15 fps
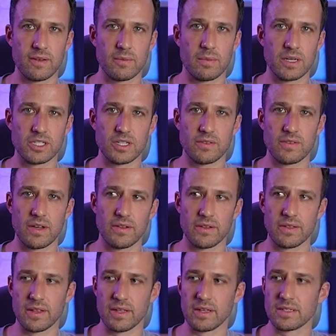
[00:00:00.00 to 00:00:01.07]
bunch of other
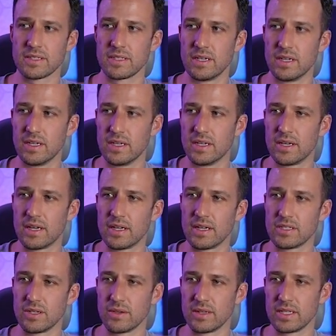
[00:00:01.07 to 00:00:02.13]
things.
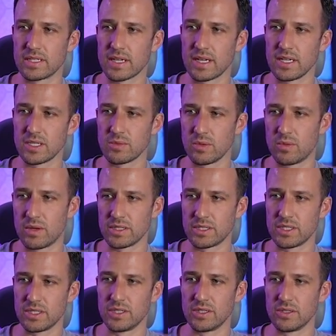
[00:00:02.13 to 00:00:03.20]
So in this case, we want
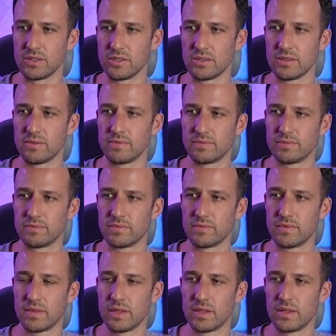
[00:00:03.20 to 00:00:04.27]
to do
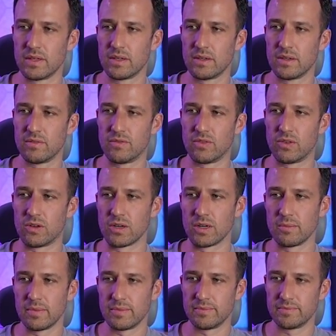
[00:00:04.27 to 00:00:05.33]

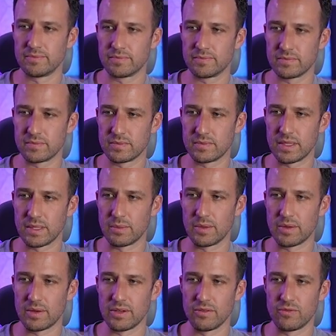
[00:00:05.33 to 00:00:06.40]
form, and we
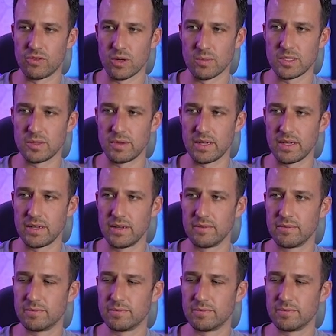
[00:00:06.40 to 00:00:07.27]
want to do form submitted.